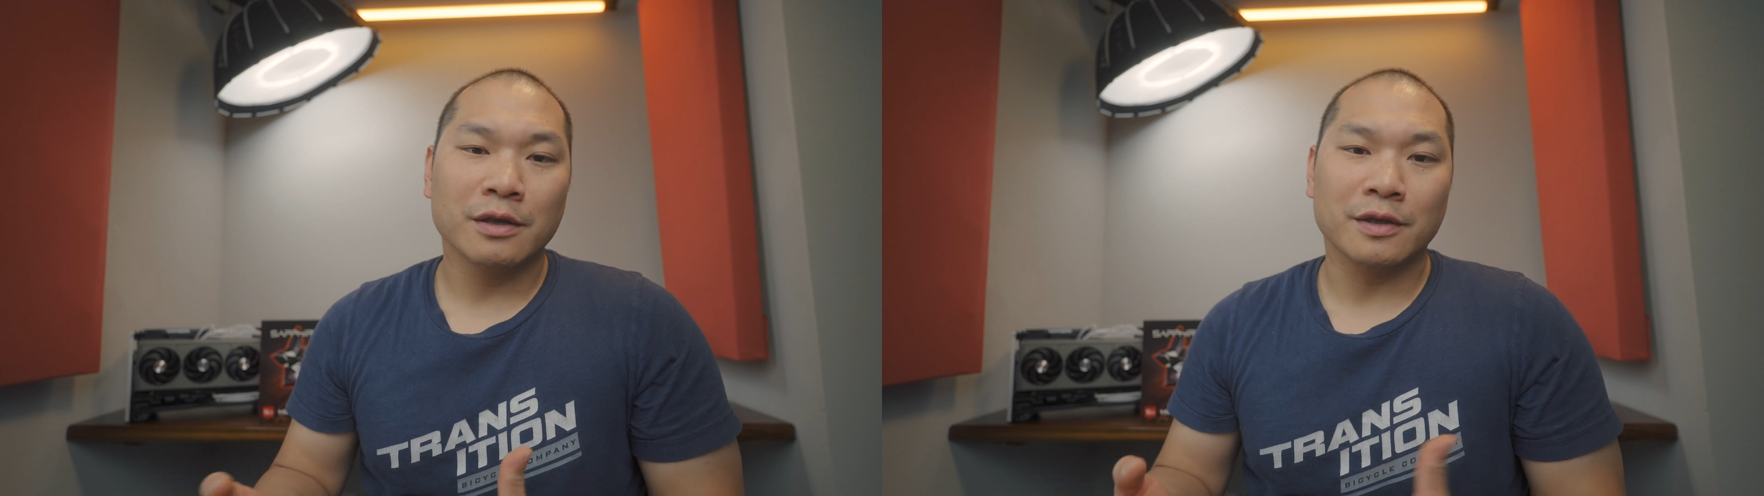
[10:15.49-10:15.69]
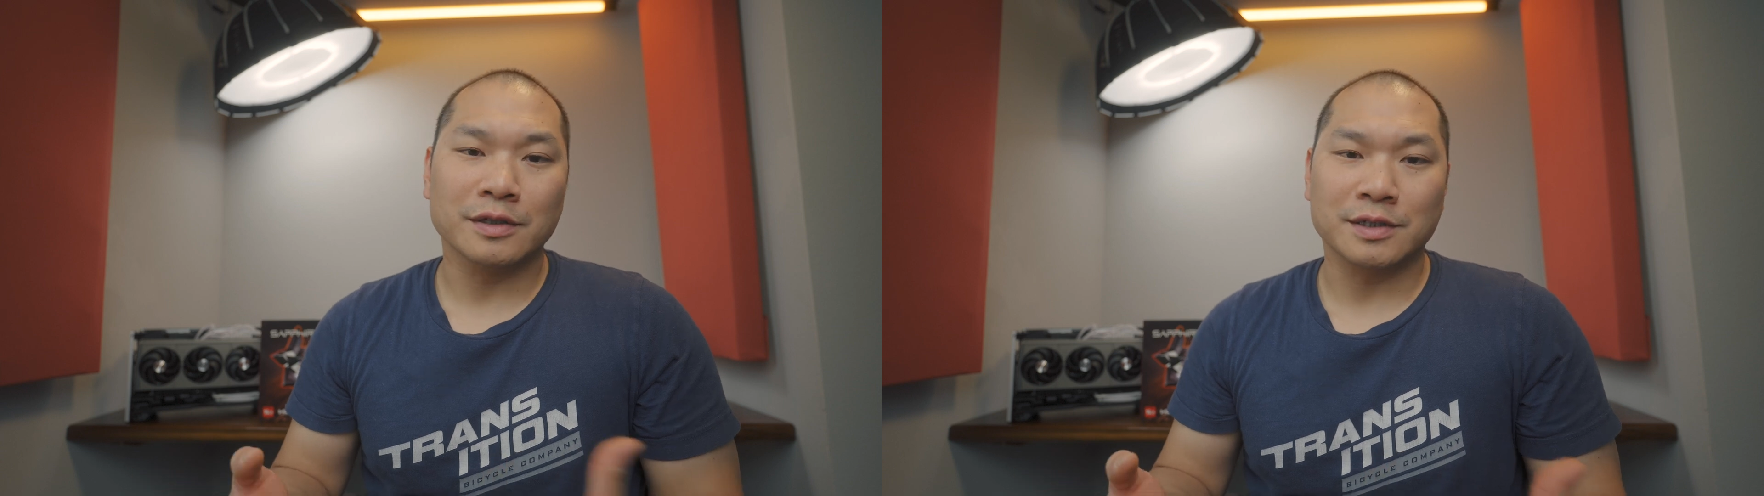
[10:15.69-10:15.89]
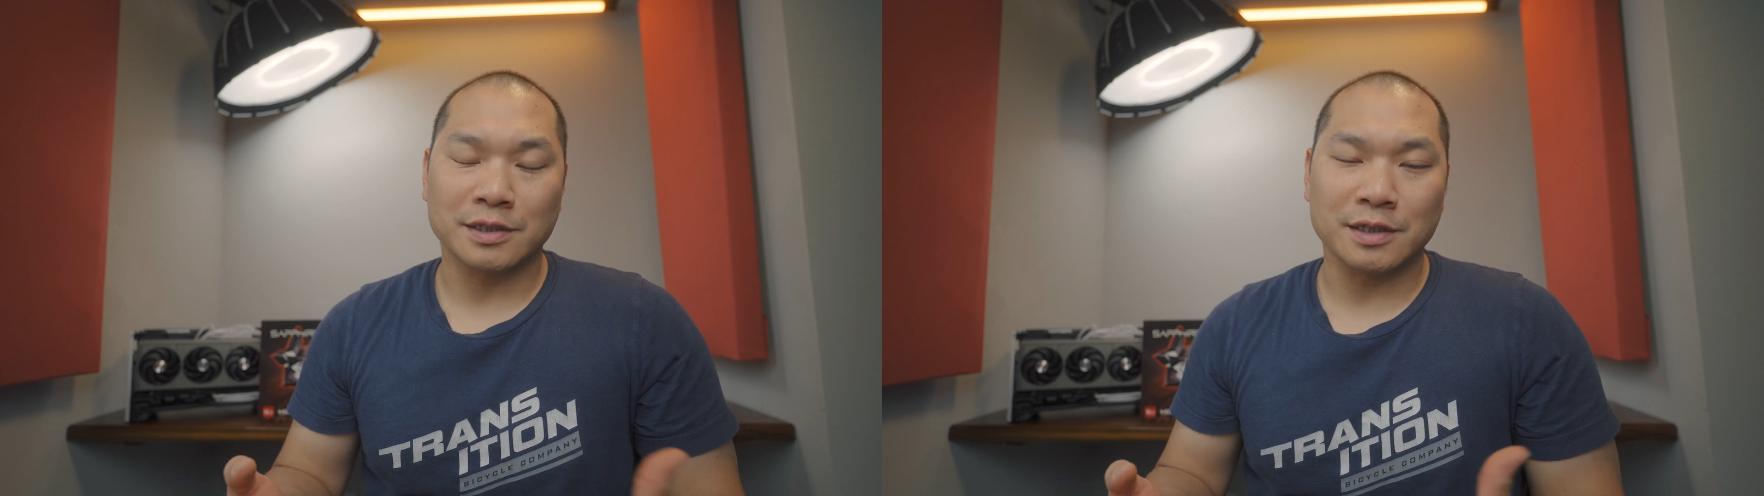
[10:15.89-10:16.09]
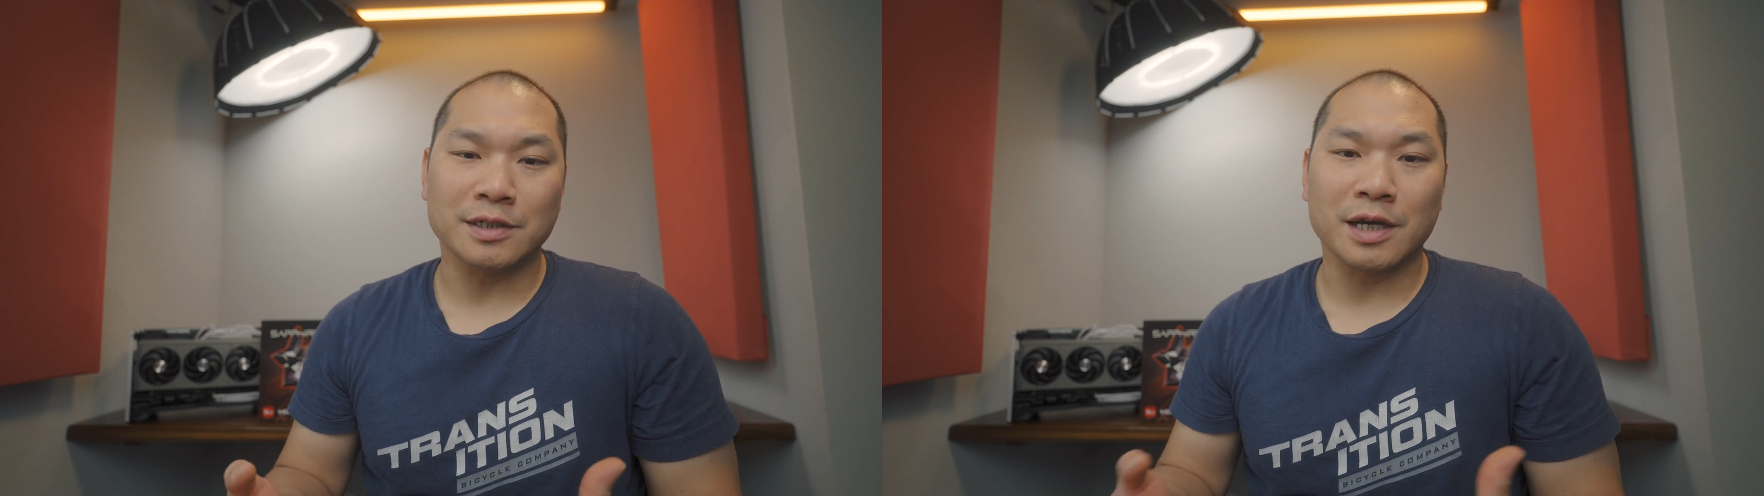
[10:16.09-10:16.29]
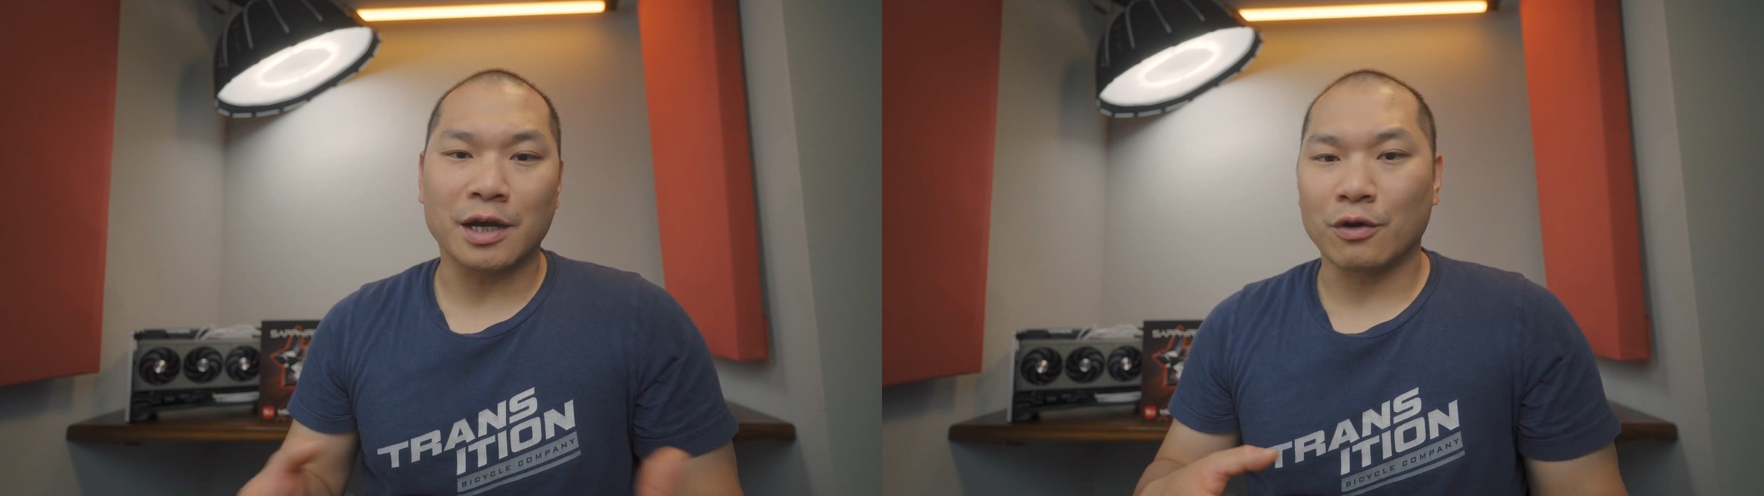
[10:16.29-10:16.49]
the 60
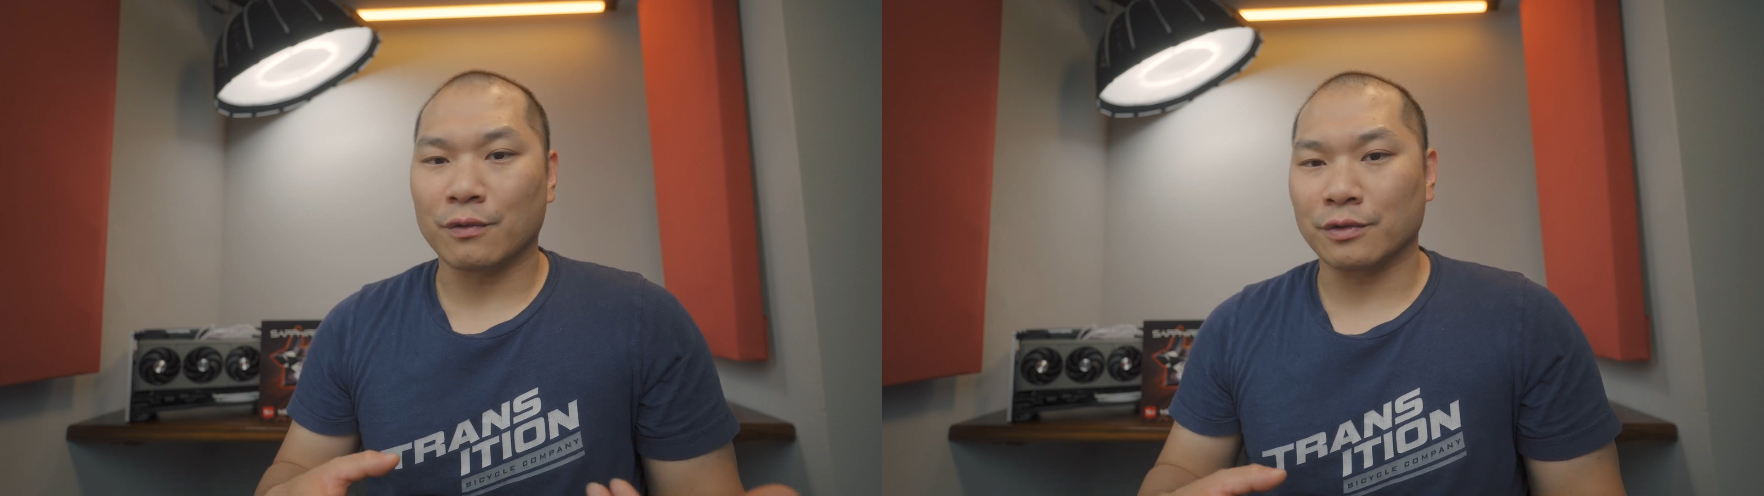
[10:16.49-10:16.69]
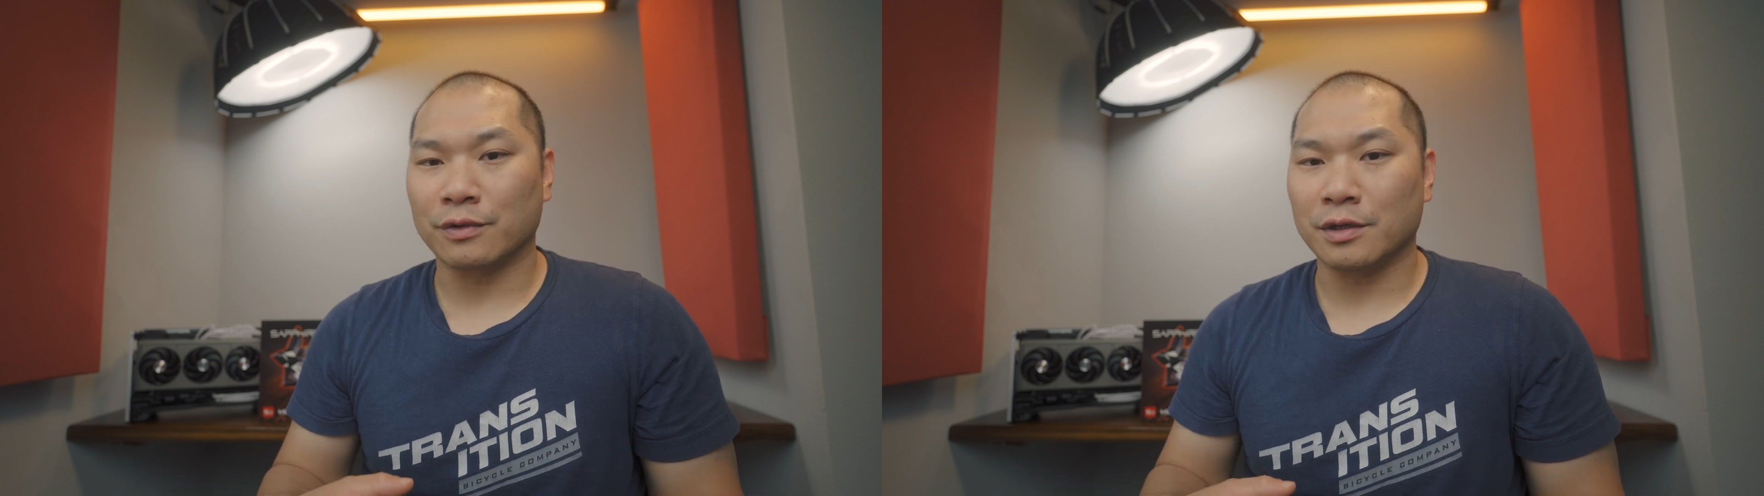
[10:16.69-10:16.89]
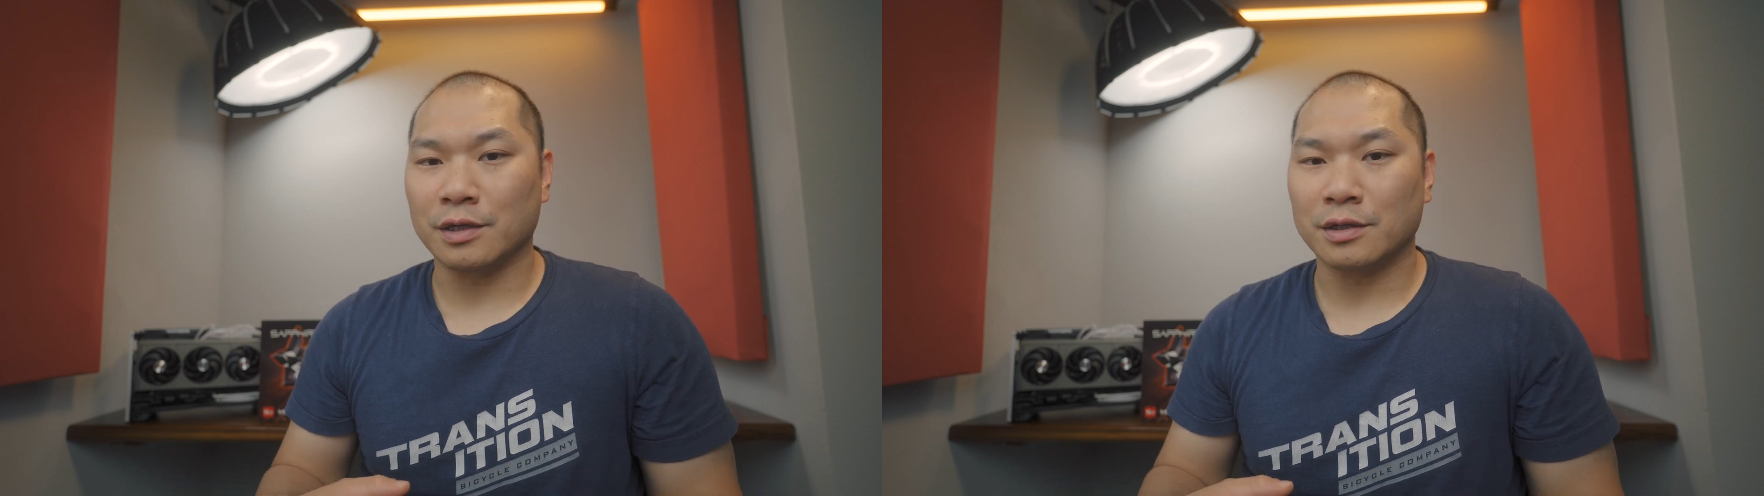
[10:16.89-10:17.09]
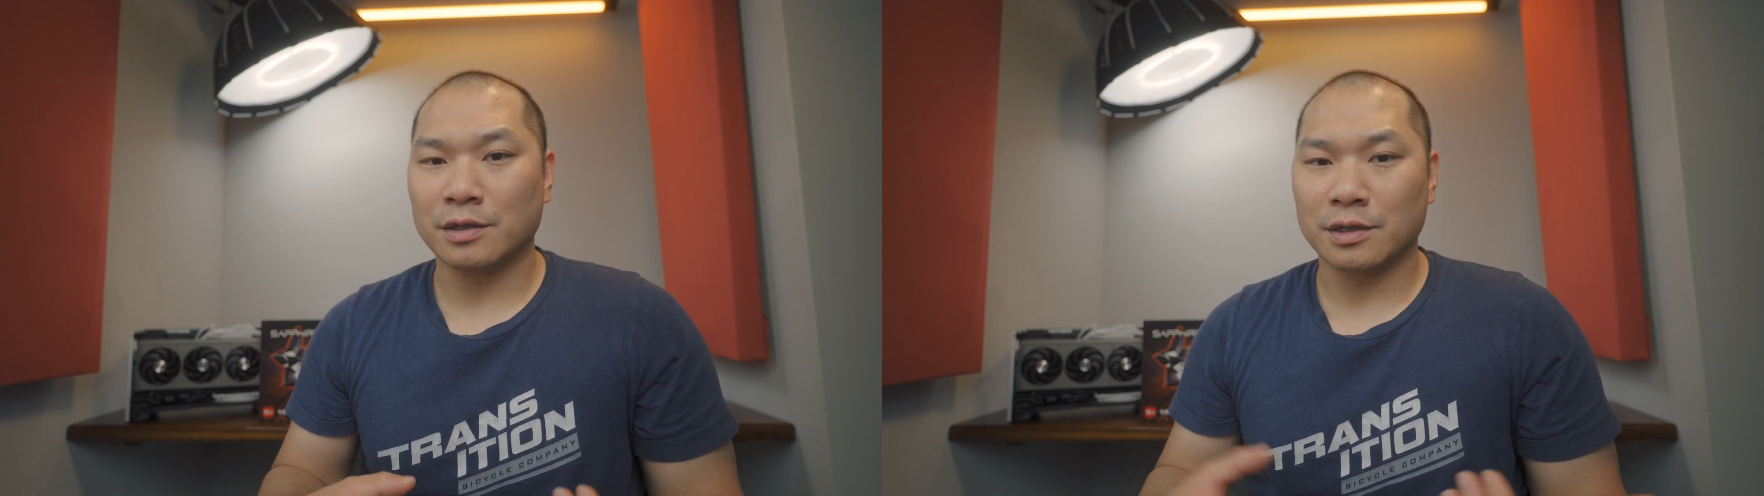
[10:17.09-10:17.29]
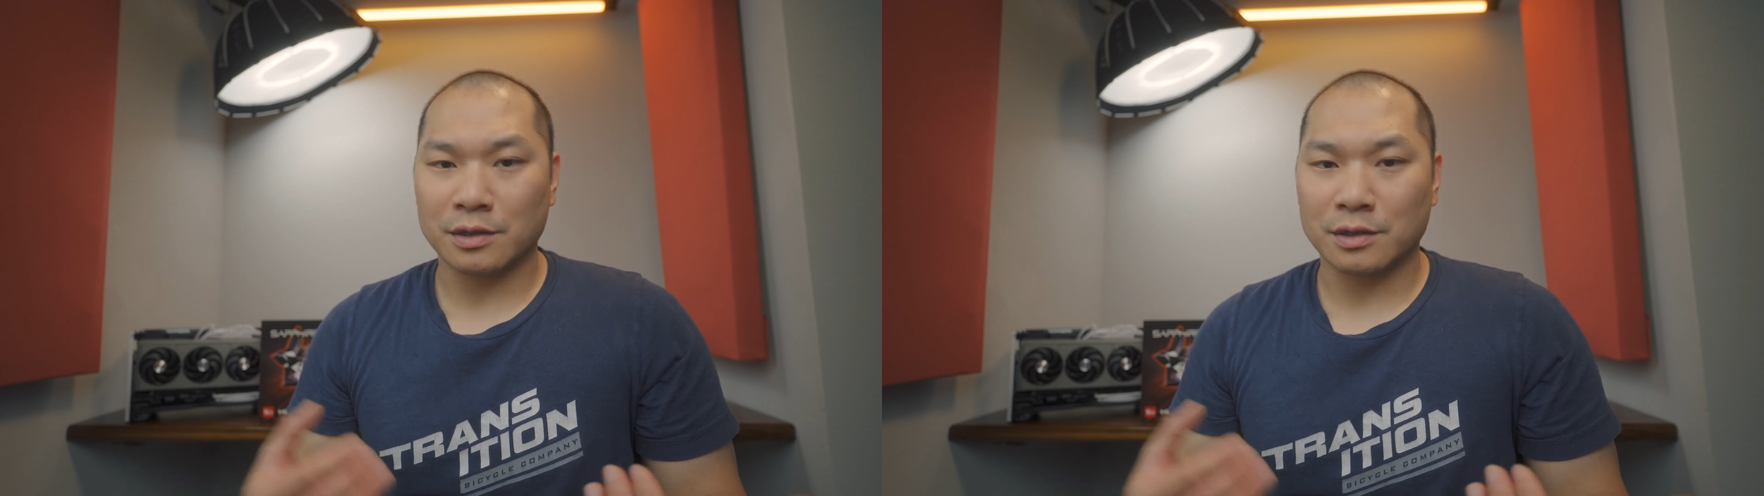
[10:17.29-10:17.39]
Ti over the